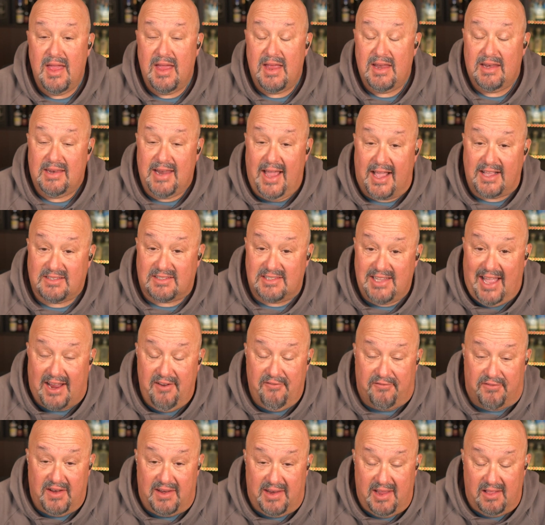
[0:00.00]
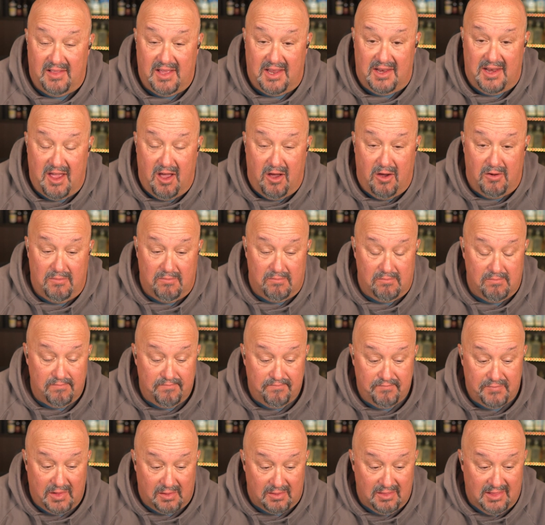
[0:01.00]
Nice light vanilla note,
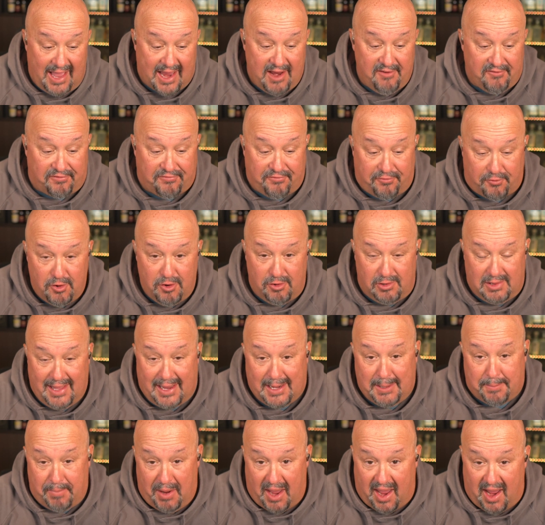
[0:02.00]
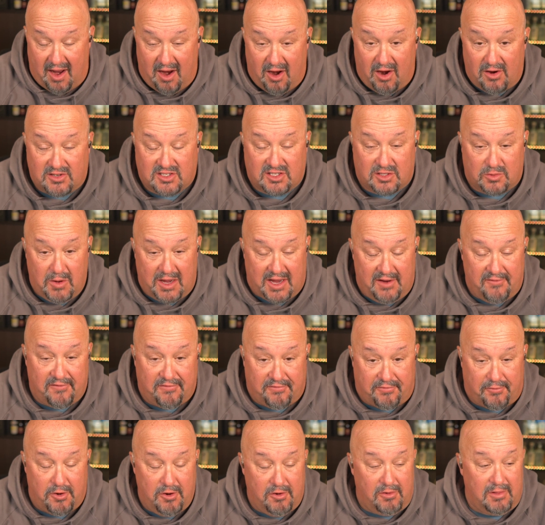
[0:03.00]
light fruit like pear, sweet
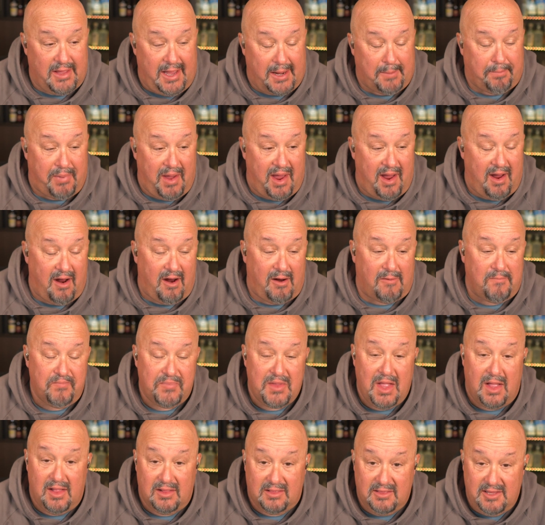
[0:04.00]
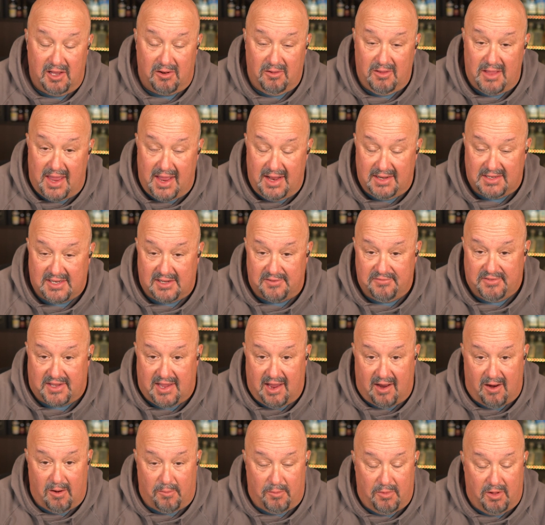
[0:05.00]
fruit like pear, little hint of
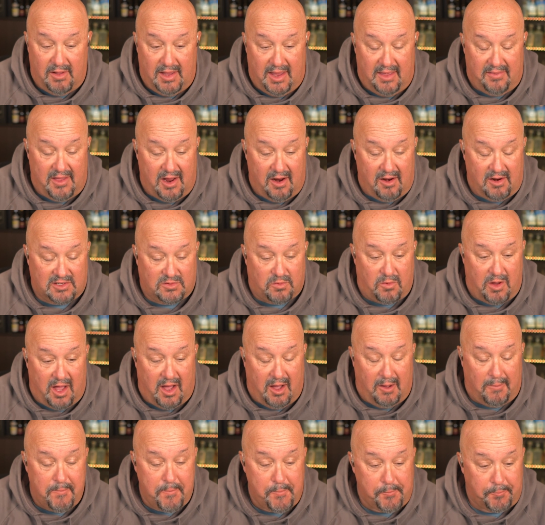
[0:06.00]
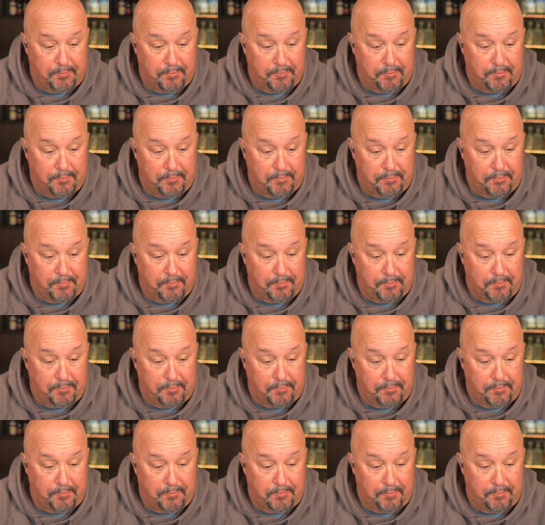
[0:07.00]
caramel in there as well.